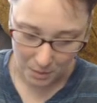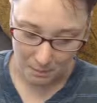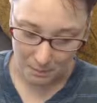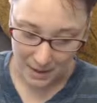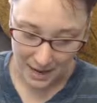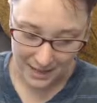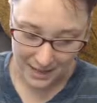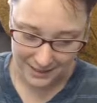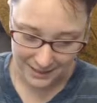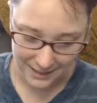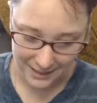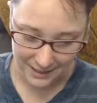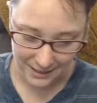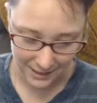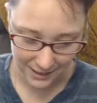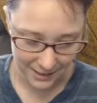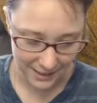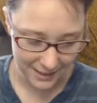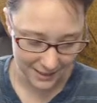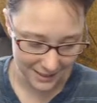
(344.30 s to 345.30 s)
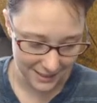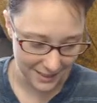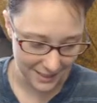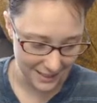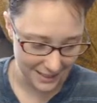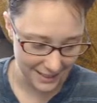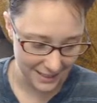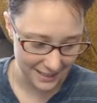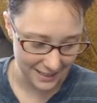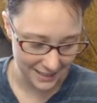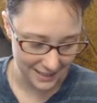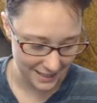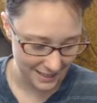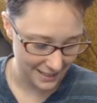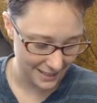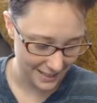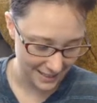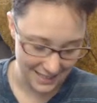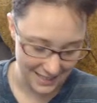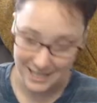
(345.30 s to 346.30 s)
Matt Dillahunty
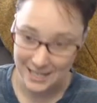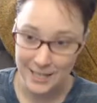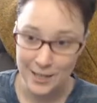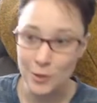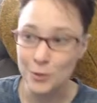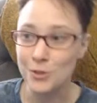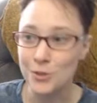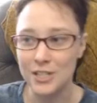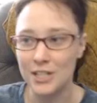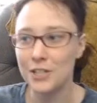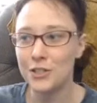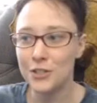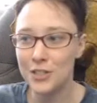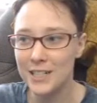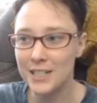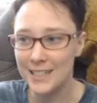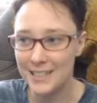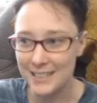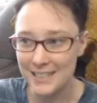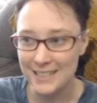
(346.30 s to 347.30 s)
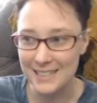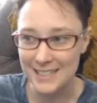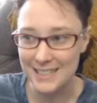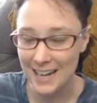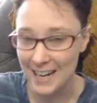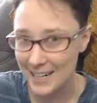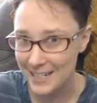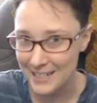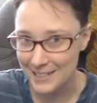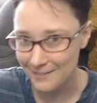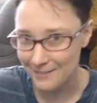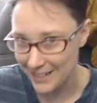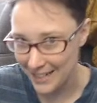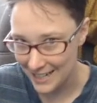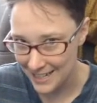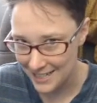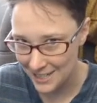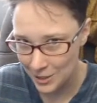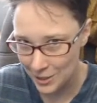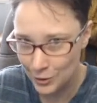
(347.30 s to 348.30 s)
is egocentric and is kind of an
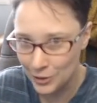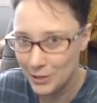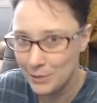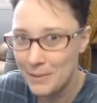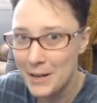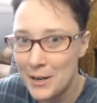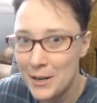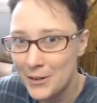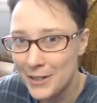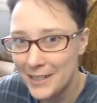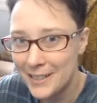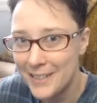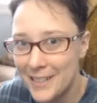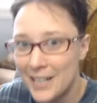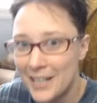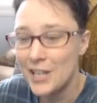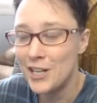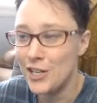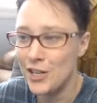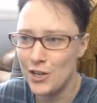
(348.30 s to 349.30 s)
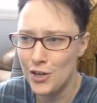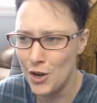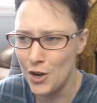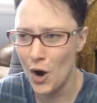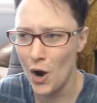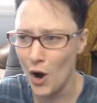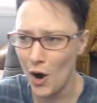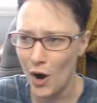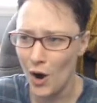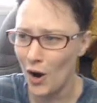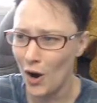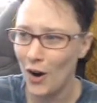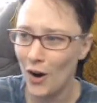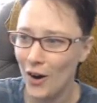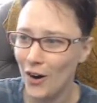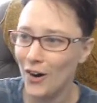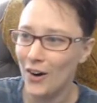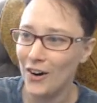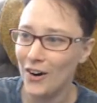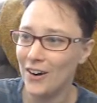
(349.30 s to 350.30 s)
asshole about it?
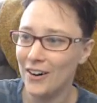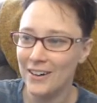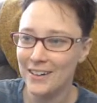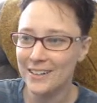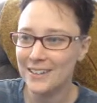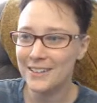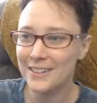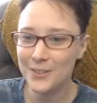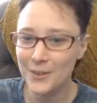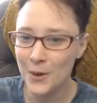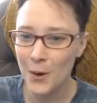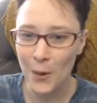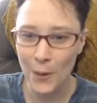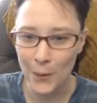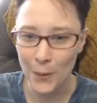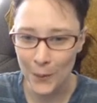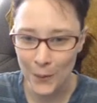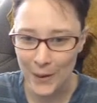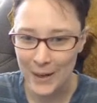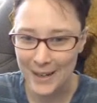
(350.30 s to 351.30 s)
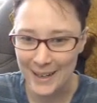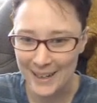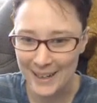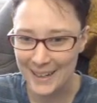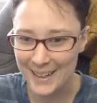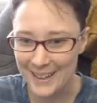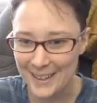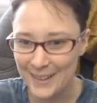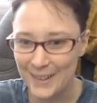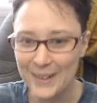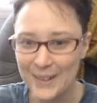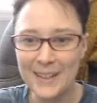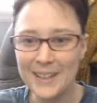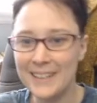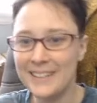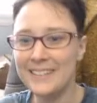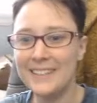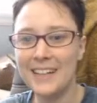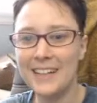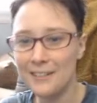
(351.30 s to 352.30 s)
No! No way!
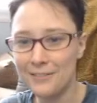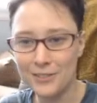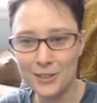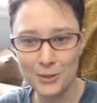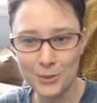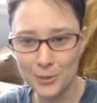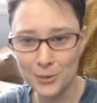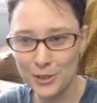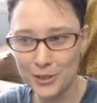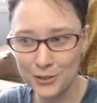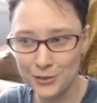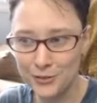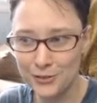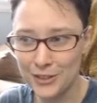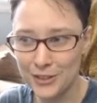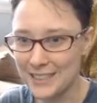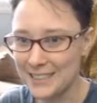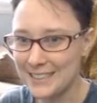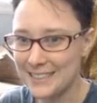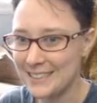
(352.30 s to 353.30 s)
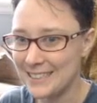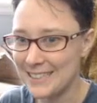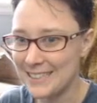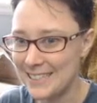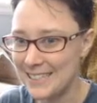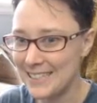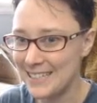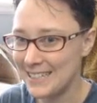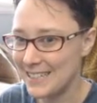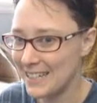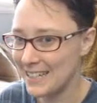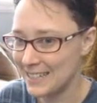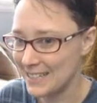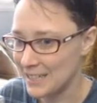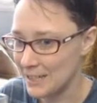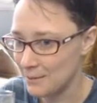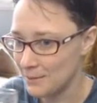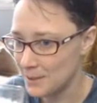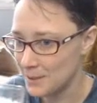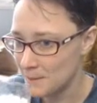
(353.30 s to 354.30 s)
Never would have fucking seen that
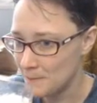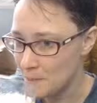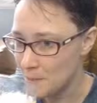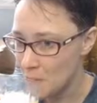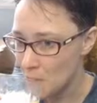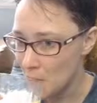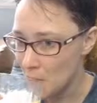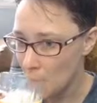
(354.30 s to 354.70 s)
coming.